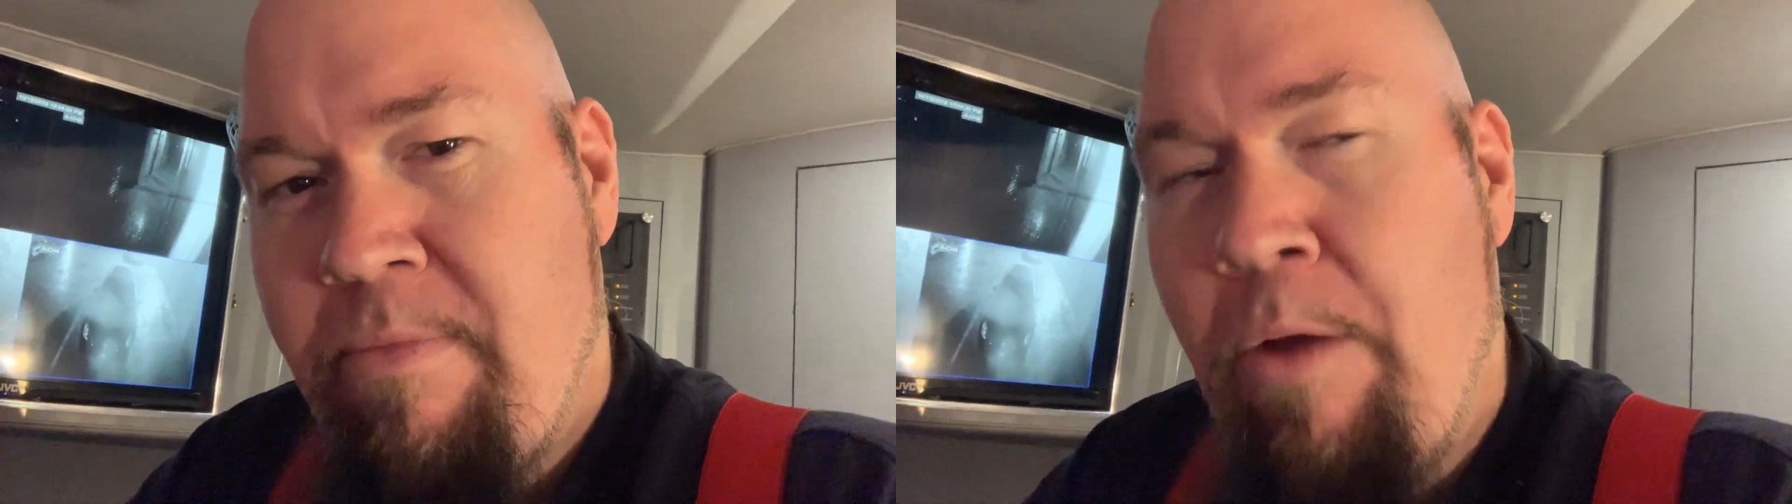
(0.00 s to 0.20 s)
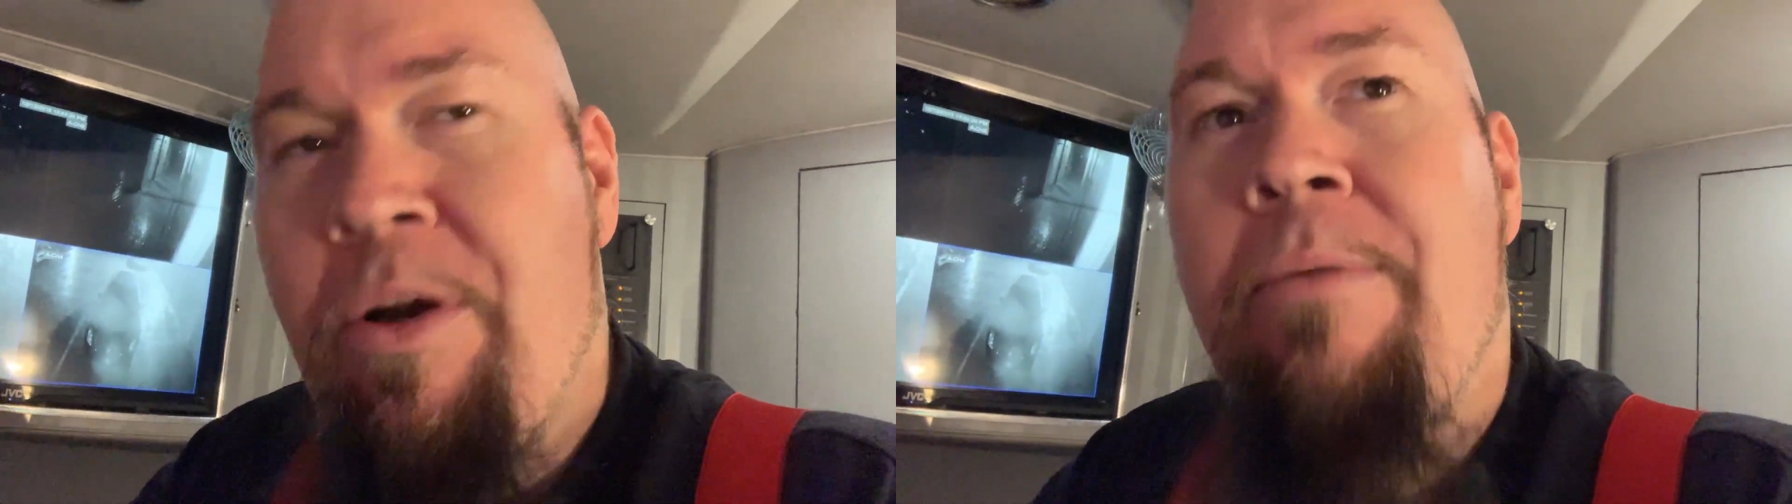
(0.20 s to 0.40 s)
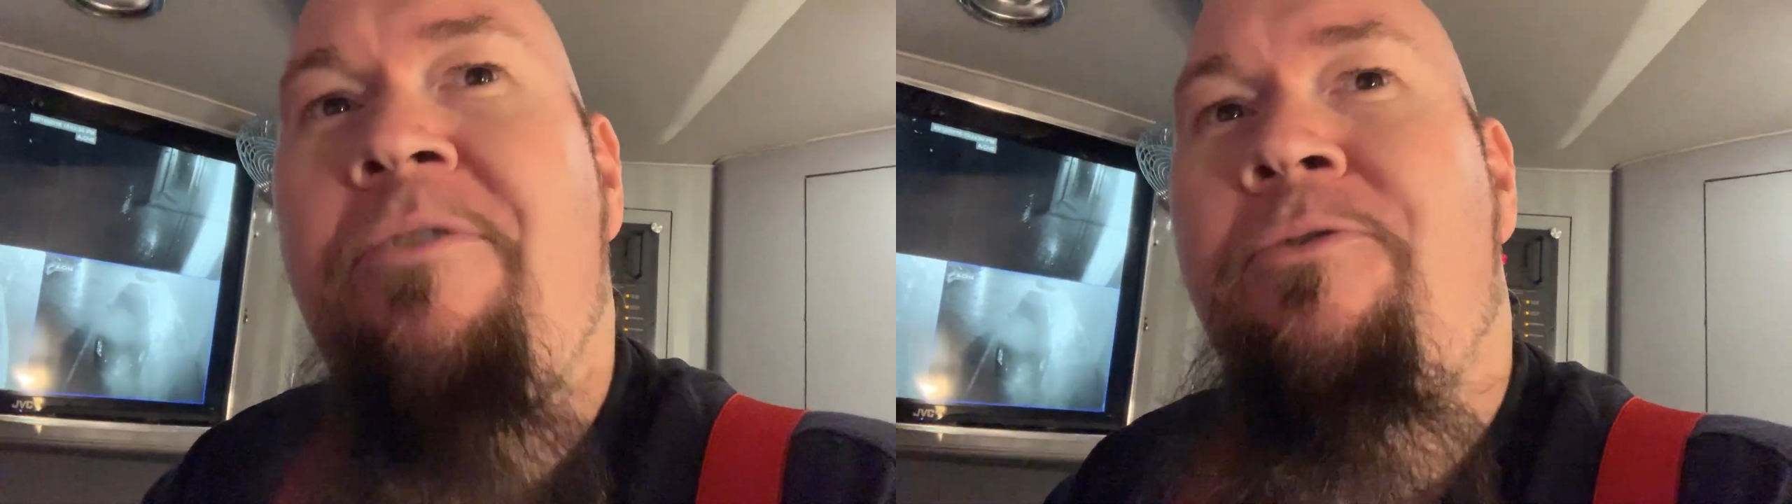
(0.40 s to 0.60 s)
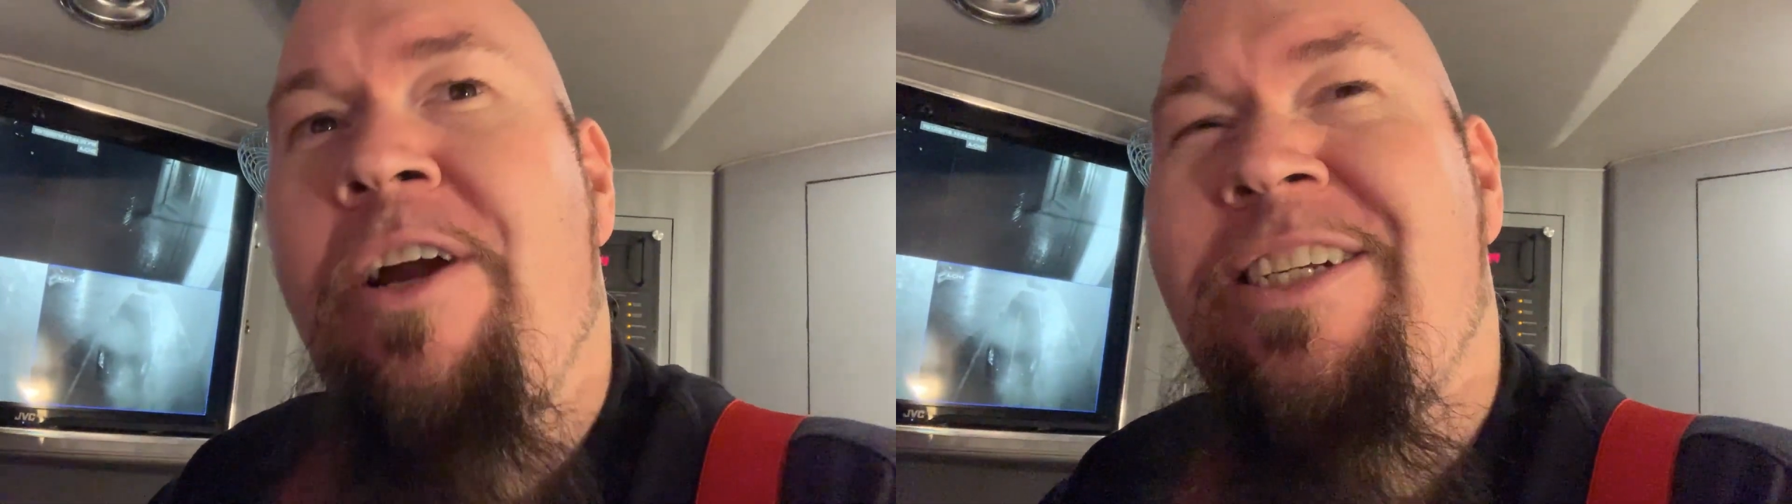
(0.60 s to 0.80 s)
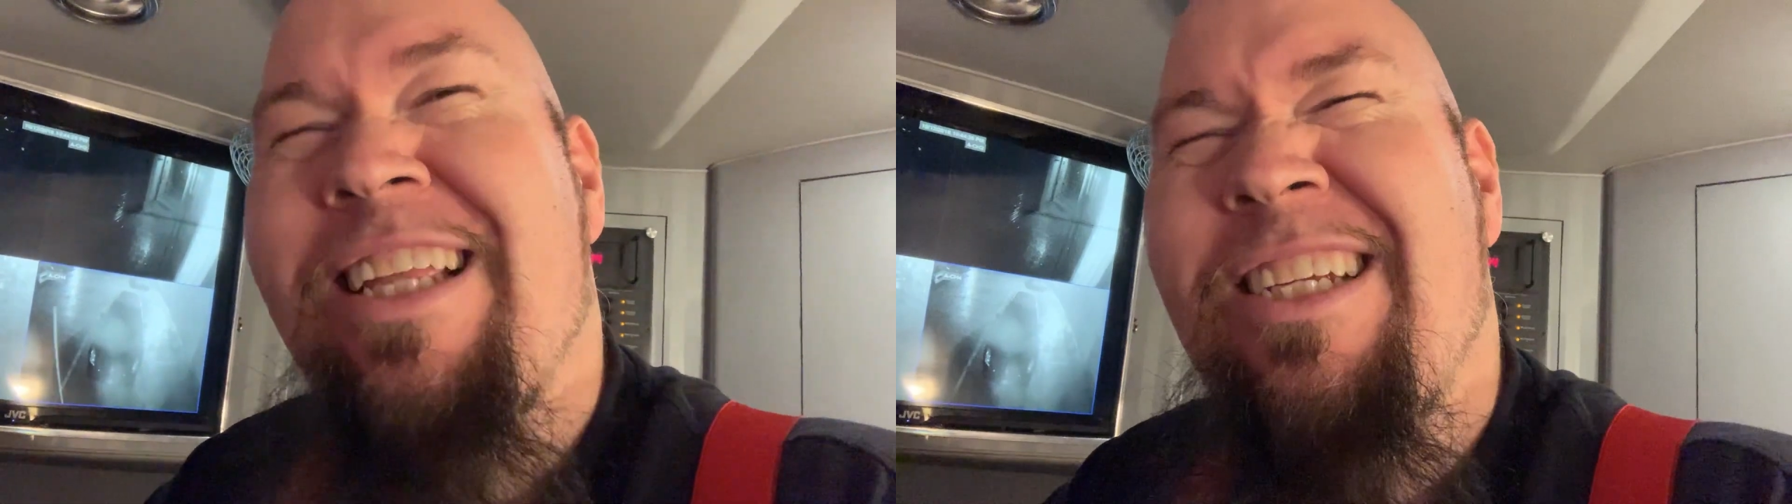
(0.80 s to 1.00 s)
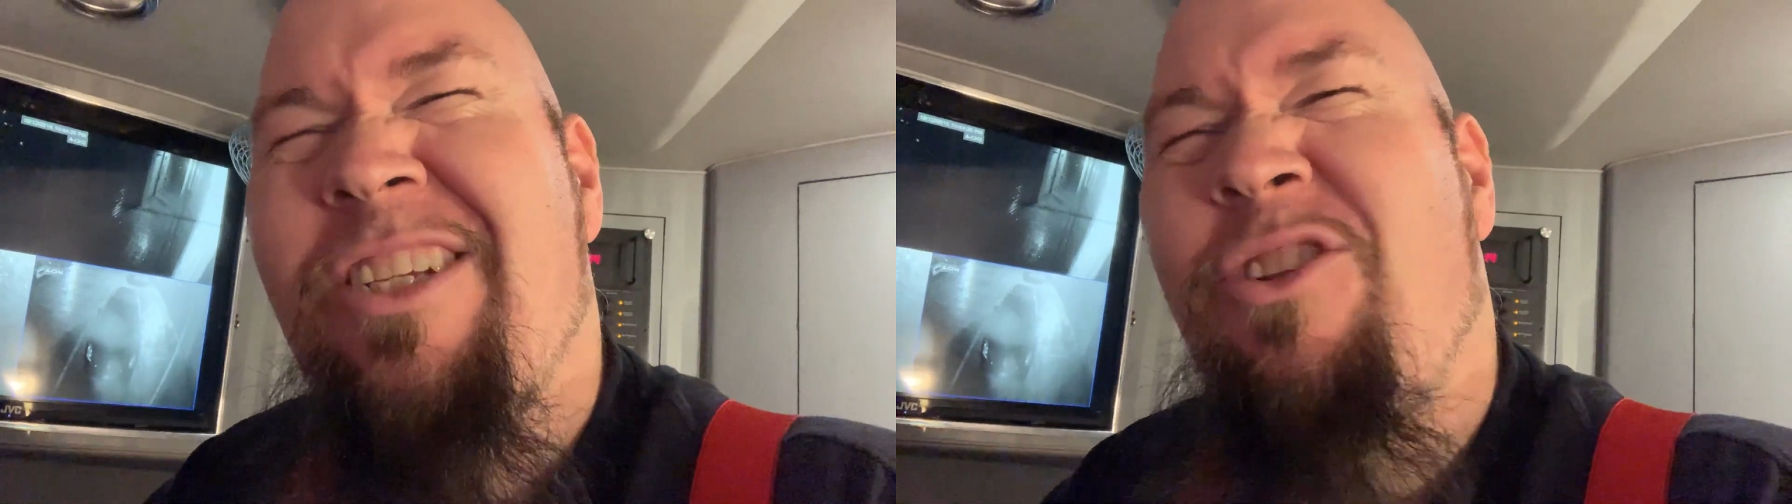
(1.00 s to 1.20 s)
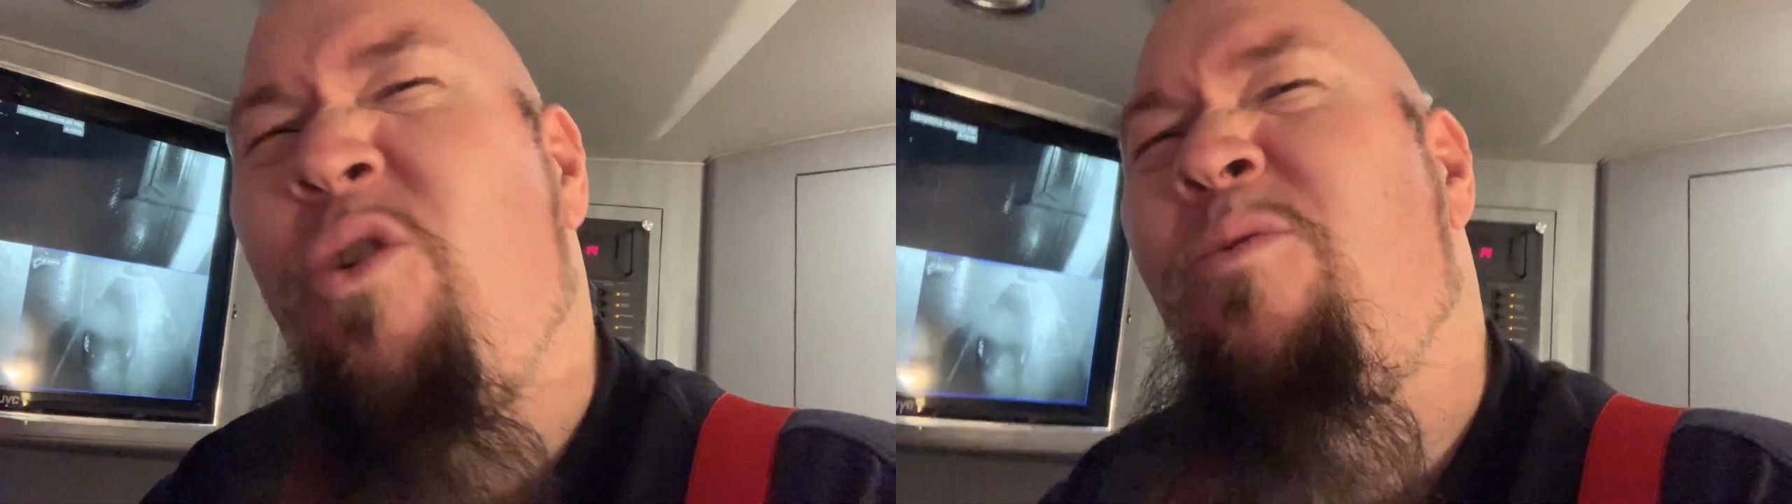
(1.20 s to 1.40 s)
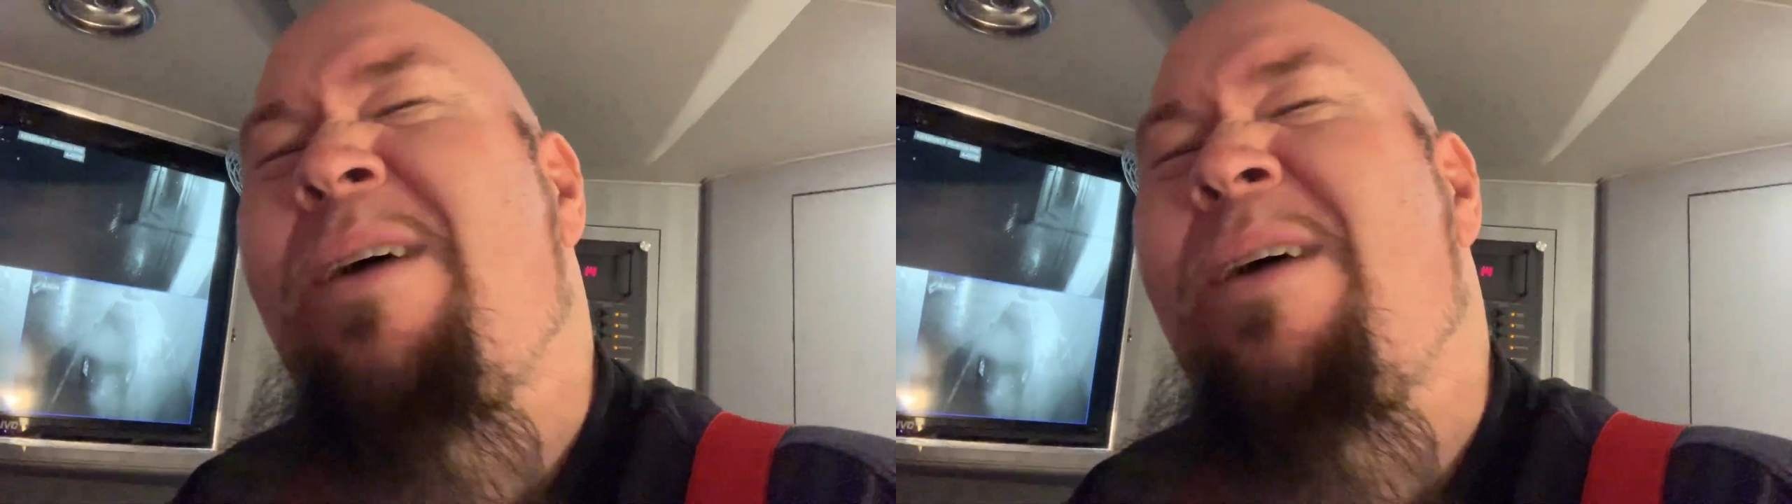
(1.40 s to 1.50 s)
They went into my fridge. They stole